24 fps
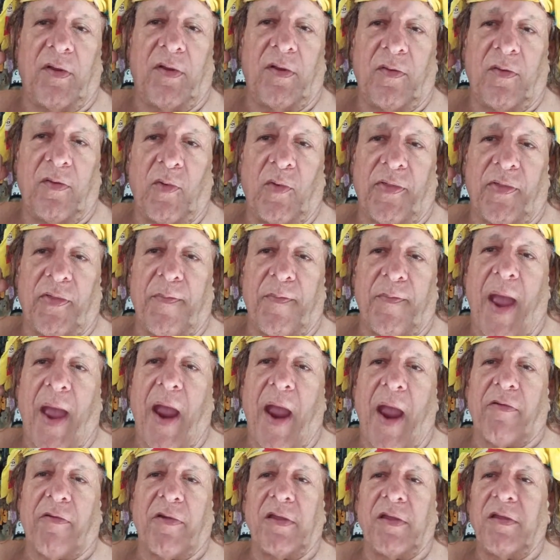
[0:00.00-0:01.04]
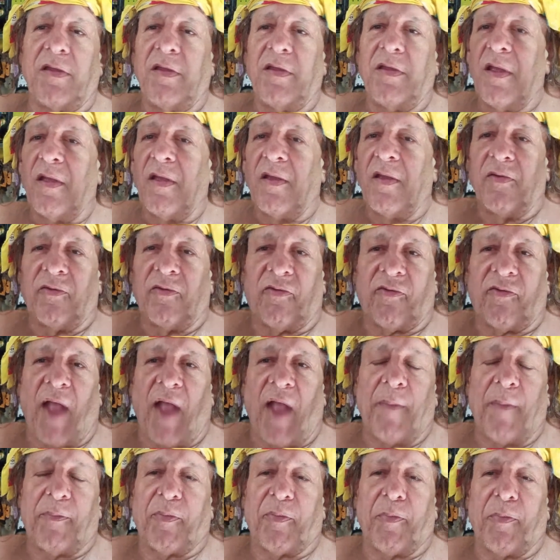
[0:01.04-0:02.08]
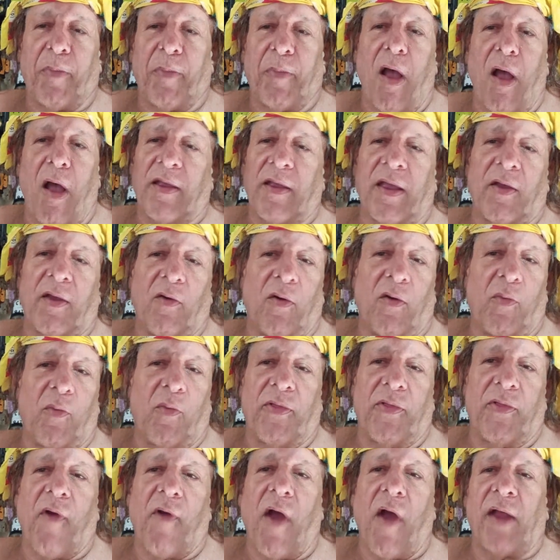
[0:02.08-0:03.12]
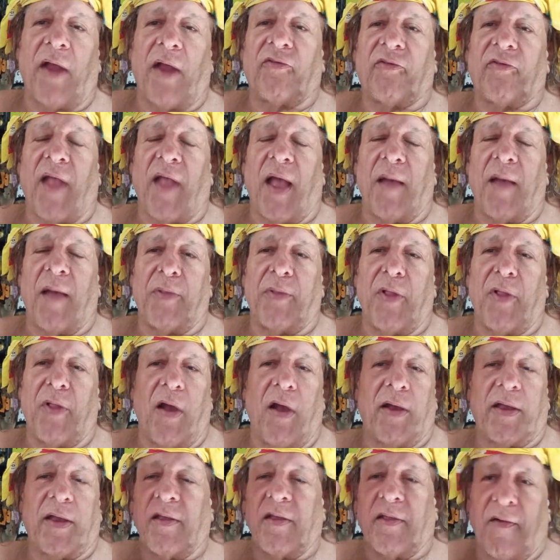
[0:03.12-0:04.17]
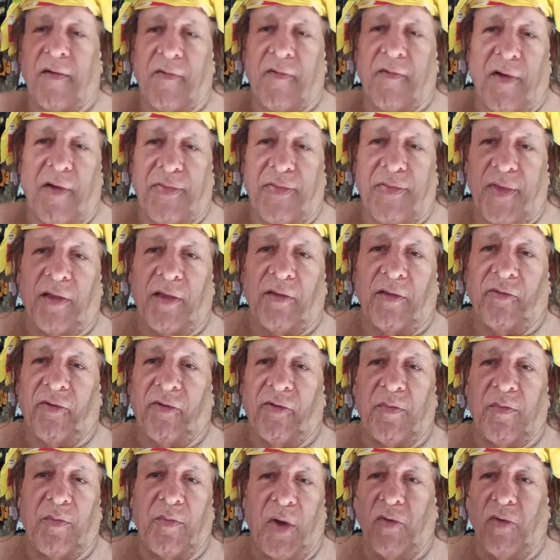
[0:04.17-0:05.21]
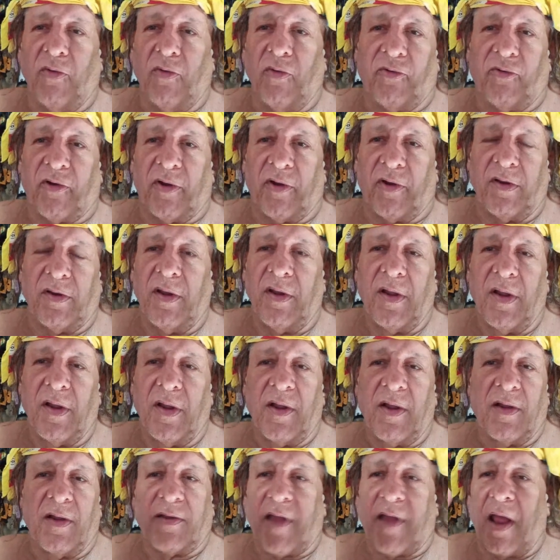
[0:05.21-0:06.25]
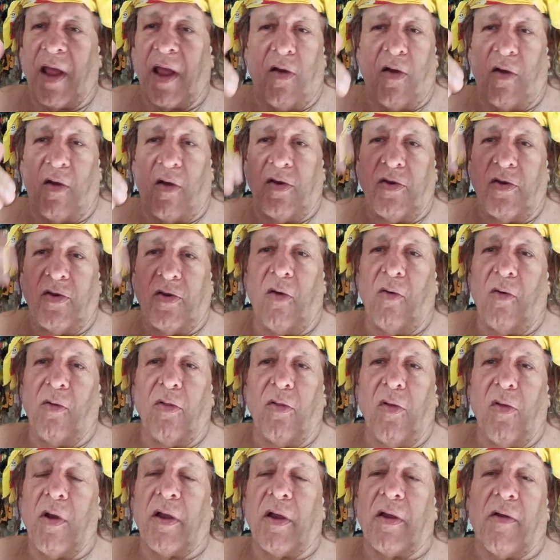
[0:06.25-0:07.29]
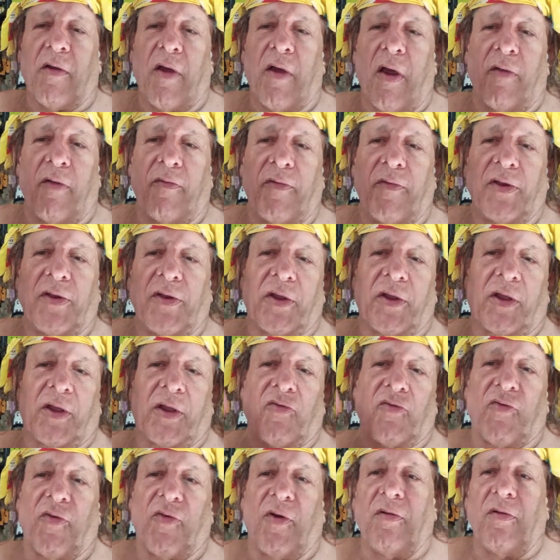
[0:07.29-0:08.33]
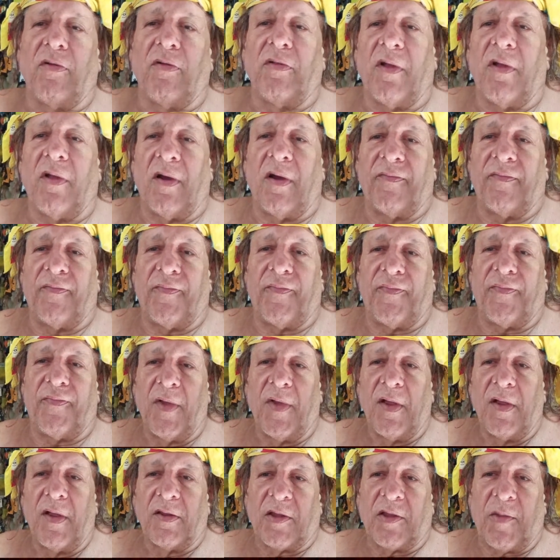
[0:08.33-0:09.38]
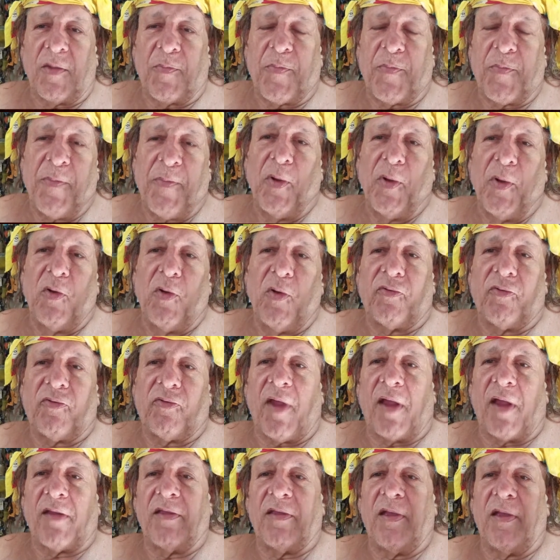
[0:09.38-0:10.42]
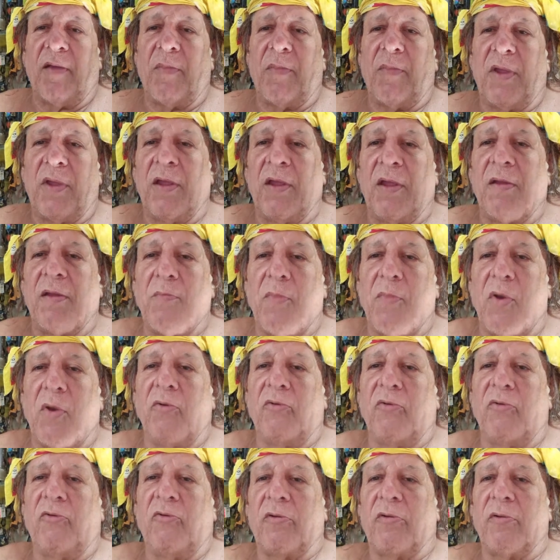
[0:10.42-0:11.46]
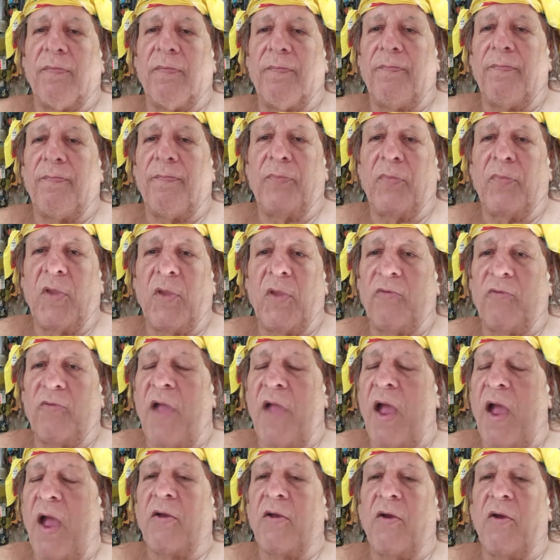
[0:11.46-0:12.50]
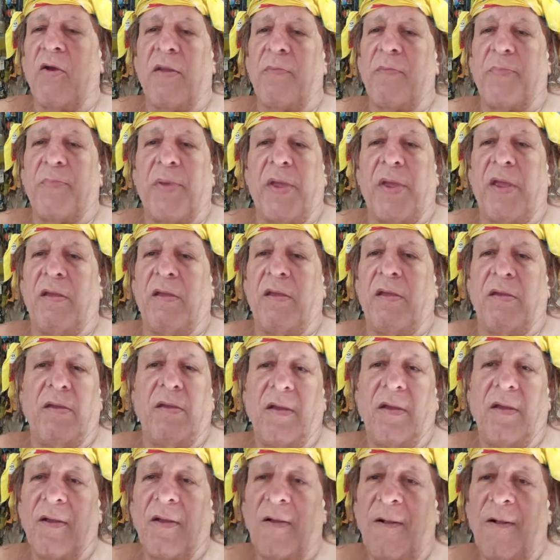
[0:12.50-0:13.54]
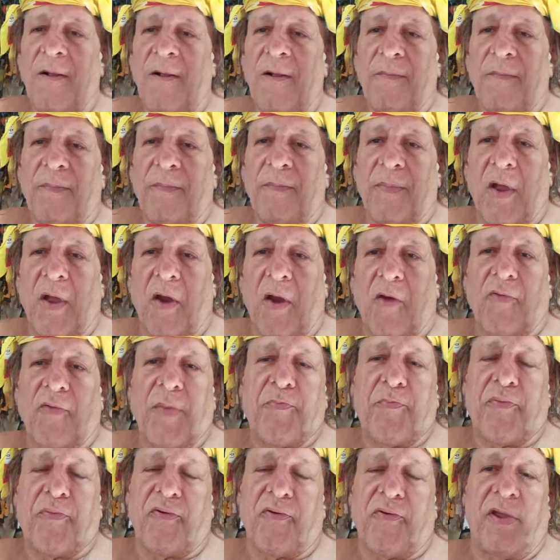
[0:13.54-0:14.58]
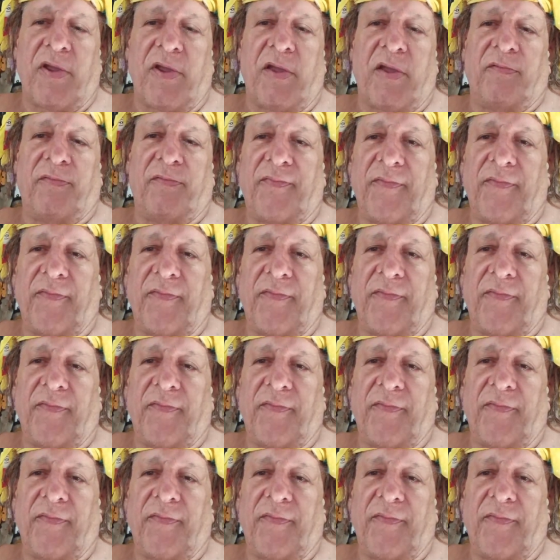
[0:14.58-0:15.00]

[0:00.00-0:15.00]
whether Barry stops blogging or whether I stop blogging. There are things in motion that no longer are in the control of the people who set them in motion. There's not going to be a reprieve